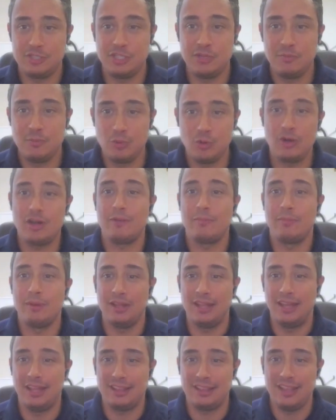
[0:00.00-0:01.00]
sheep work,
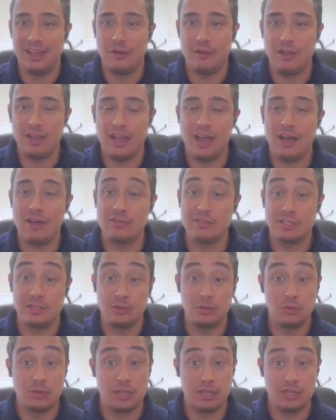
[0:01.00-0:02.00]
but like now cows
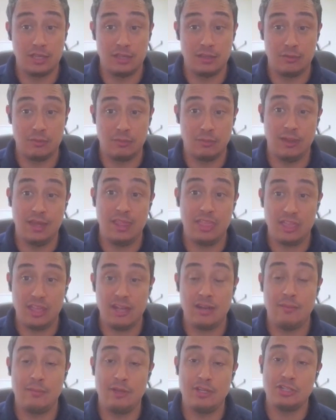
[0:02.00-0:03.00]
and looking into
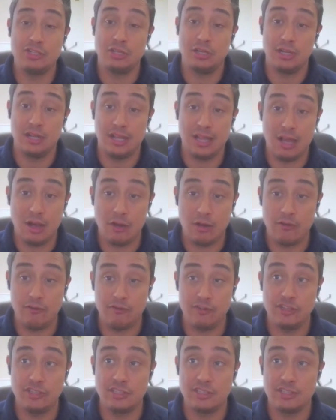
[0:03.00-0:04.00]
methane emission and cow
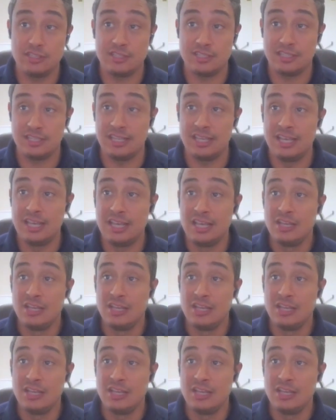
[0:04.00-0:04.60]
efficiency.